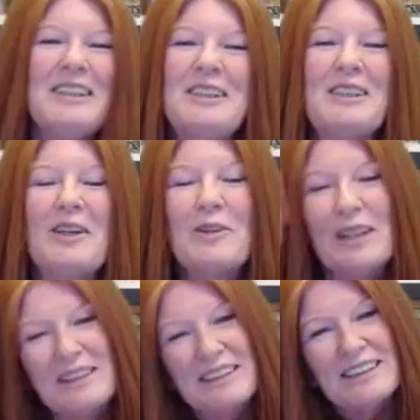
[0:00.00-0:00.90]
So
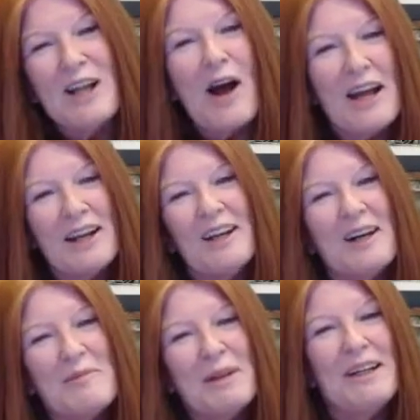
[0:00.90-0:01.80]
it's not
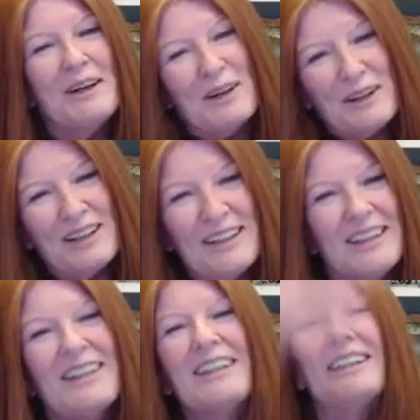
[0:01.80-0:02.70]
up here,
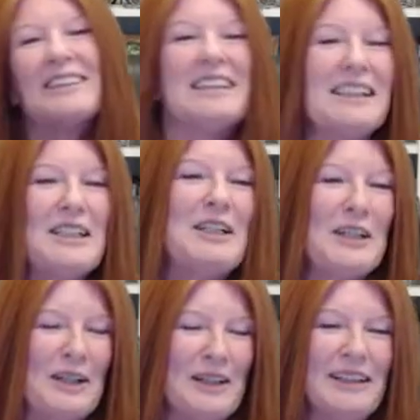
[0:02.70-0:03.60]
it's in
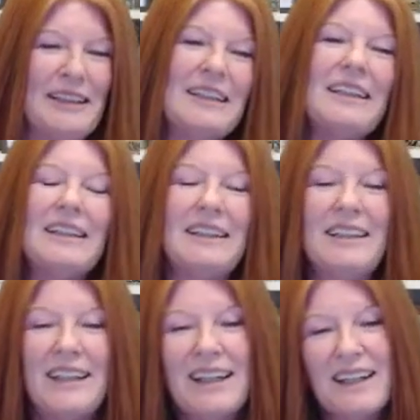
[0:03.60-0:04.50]
here.
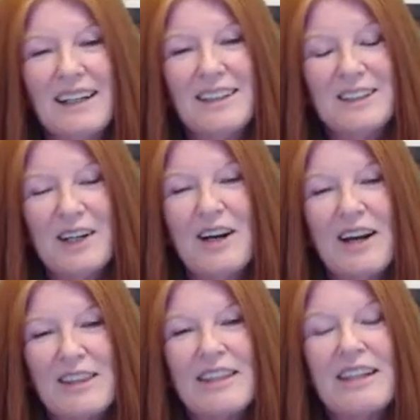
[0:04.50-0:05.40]
And
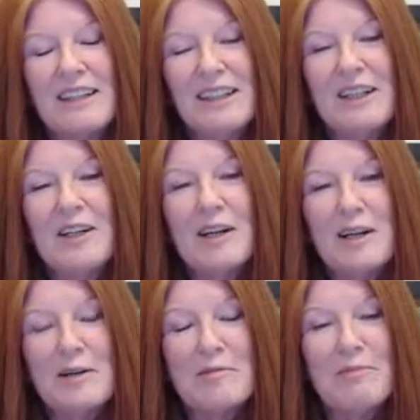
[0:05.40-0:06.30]
I think
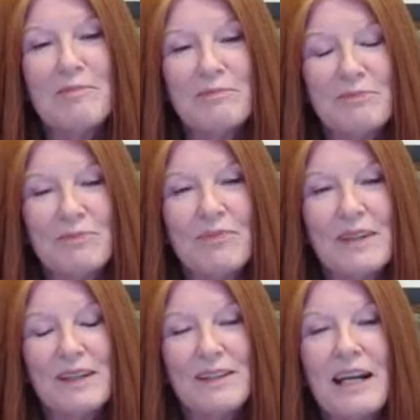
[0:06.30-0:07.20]

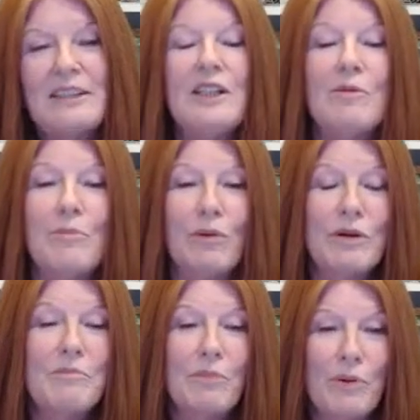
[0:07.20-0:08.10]
that's an
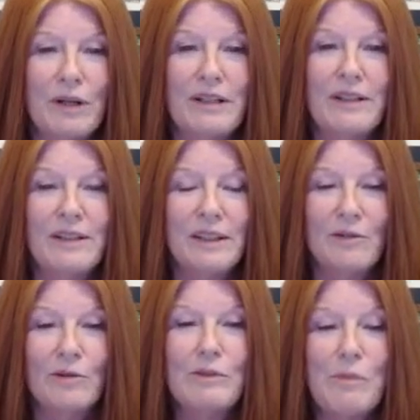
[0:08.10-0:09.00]
important point
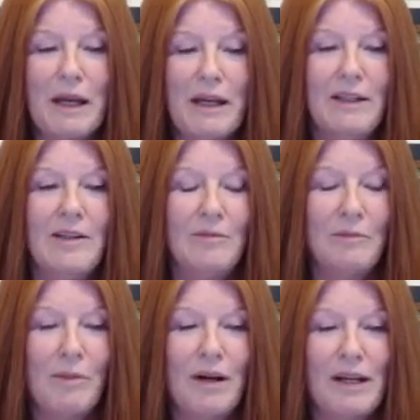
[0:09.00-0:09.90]
that was made
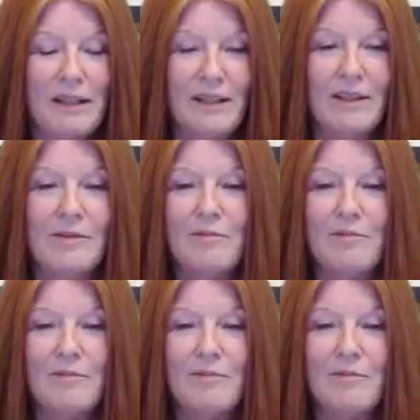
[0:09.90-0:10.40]
by